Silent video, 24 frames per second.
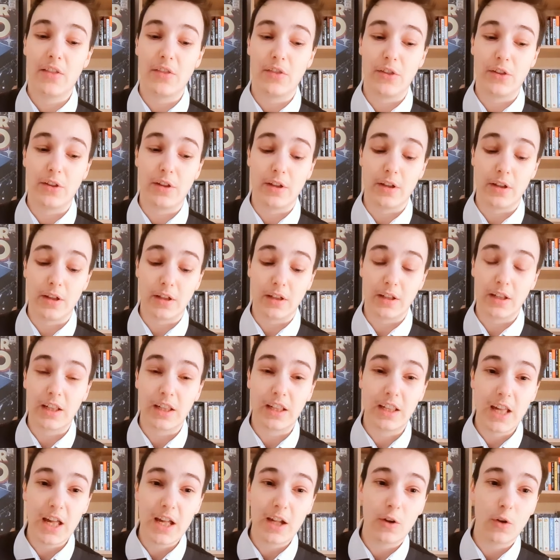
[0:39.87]
the
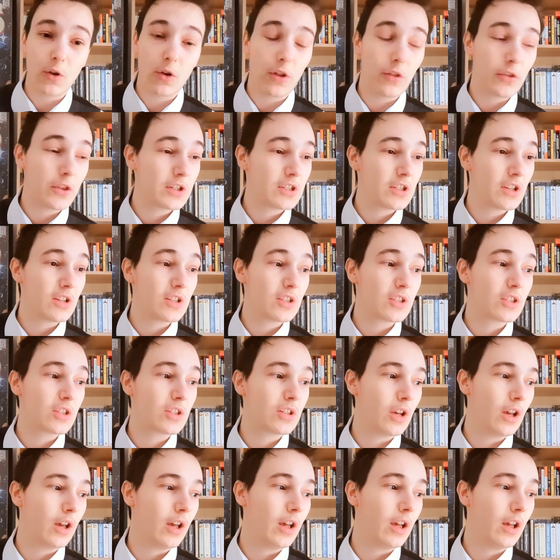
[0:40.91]
Giggle. This is
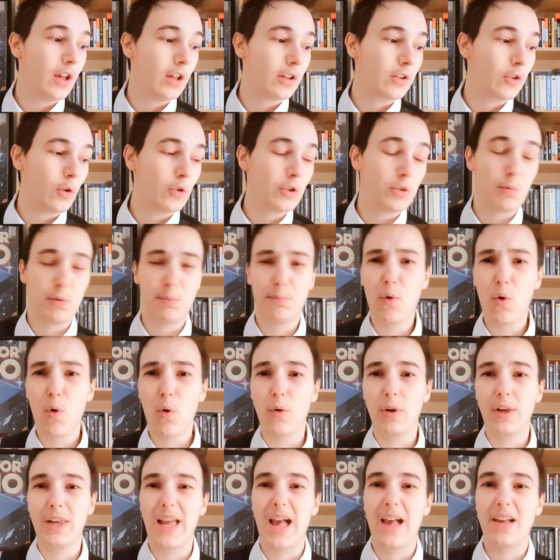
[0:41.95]
uh, going to be more
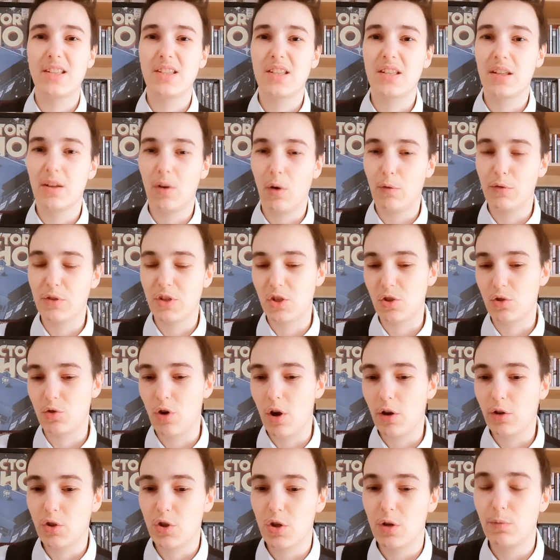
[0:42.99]
or less of a
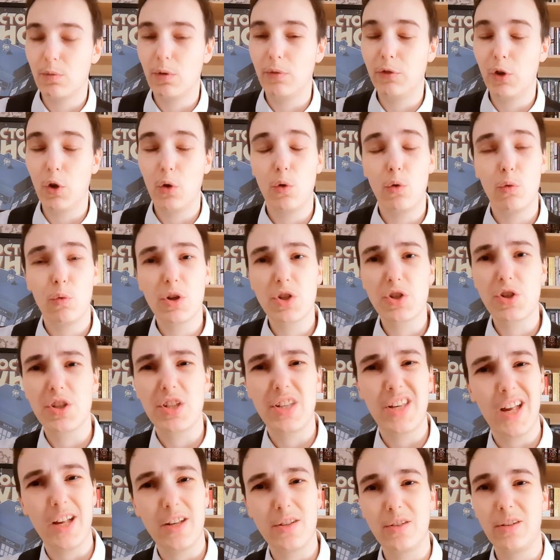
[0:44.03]
structured review. We're just
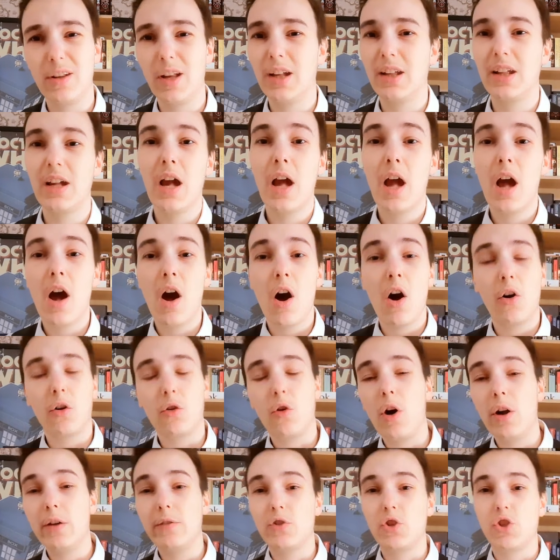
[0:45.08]
here to like
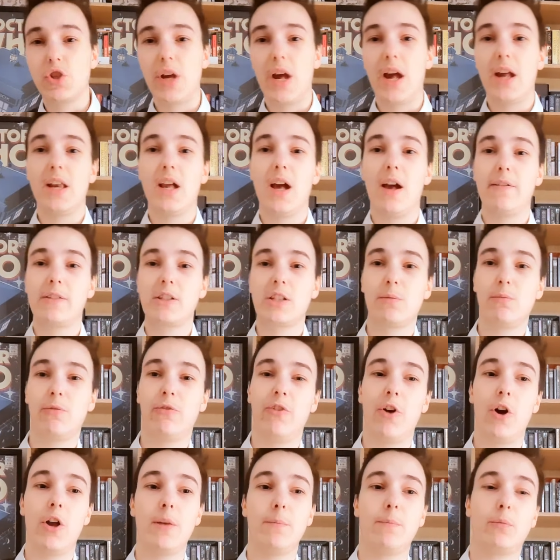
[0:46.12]
kind of chat, have some
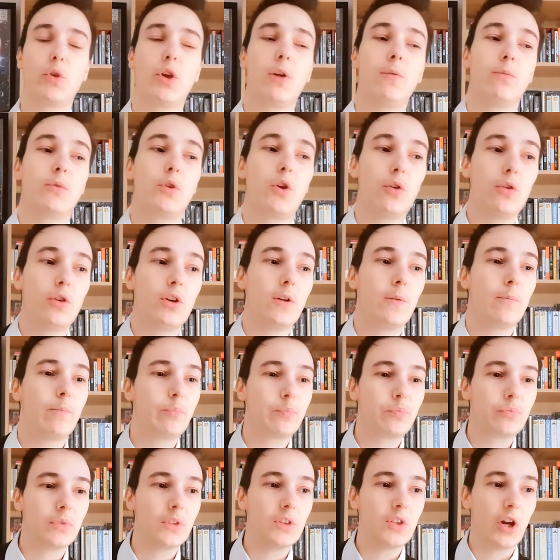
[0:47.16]
fun. I'm gonna
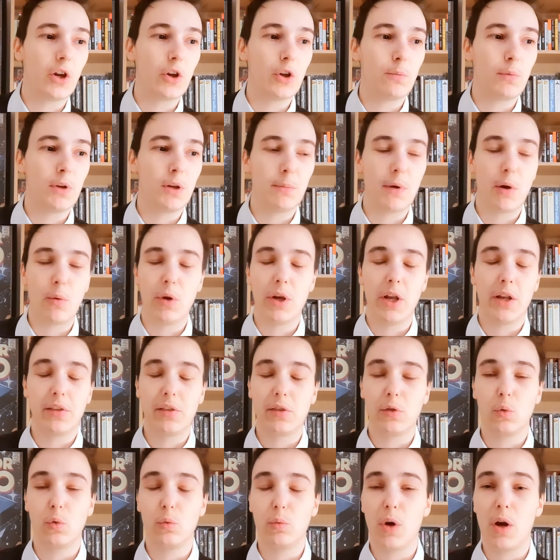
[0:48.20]
tell you a bit about what I
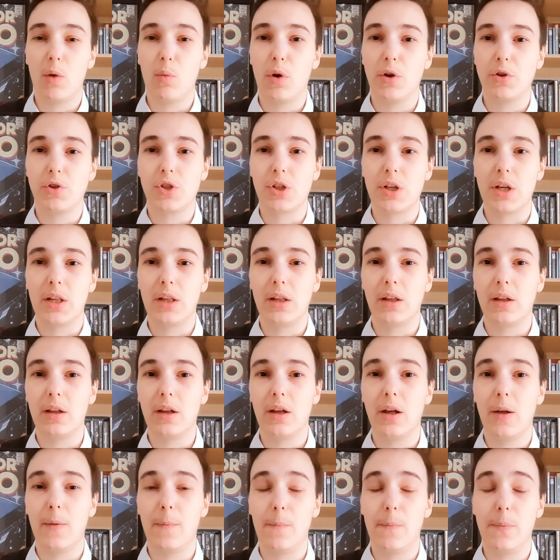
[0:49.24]
thought while watching
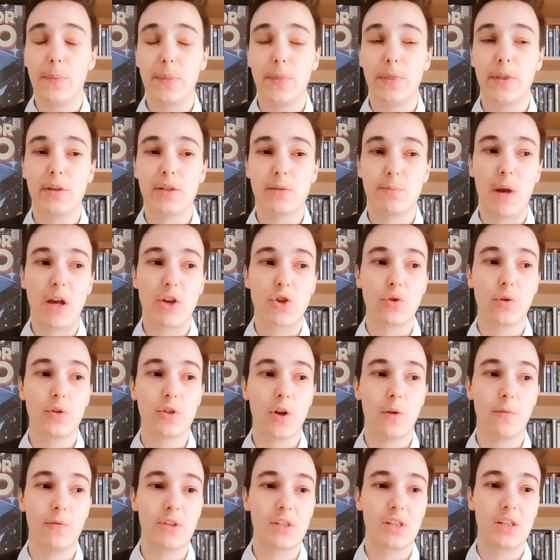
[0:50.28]
um, the specials.
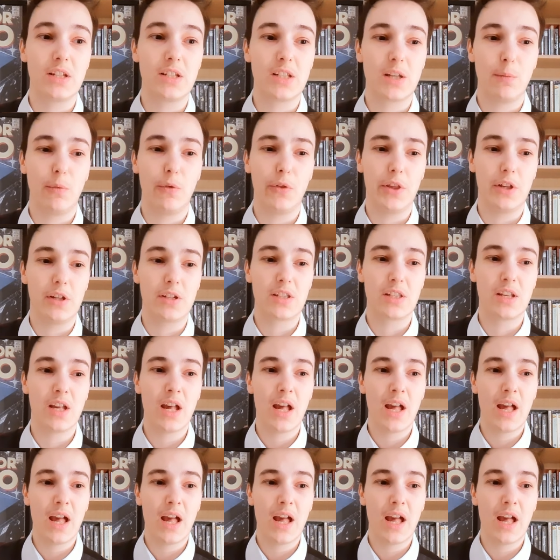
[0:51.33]
Obviously, some of these